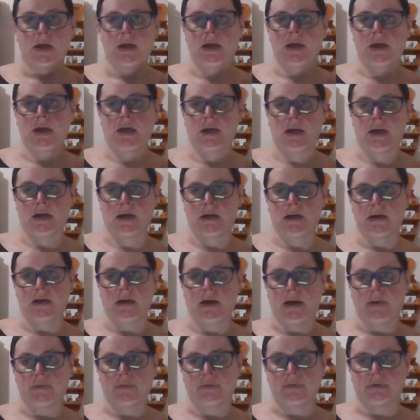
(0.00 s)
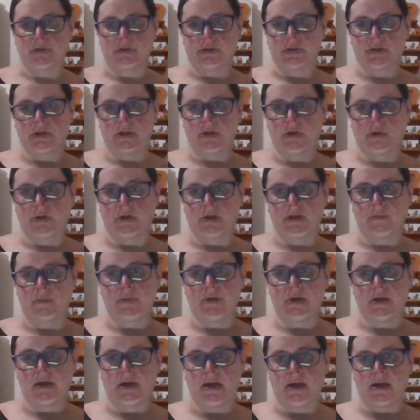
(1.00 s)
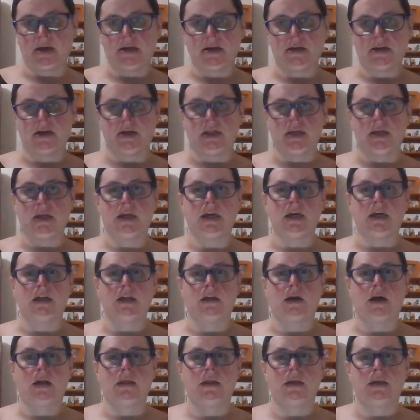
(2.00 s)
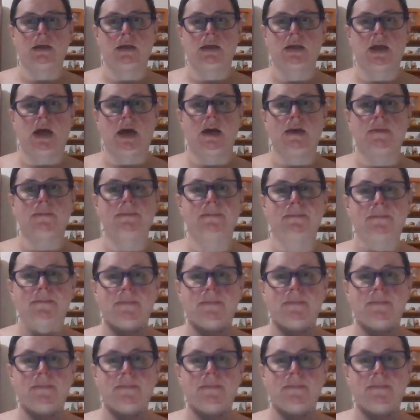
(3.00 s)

and I will slowly be getting to the heel on this side.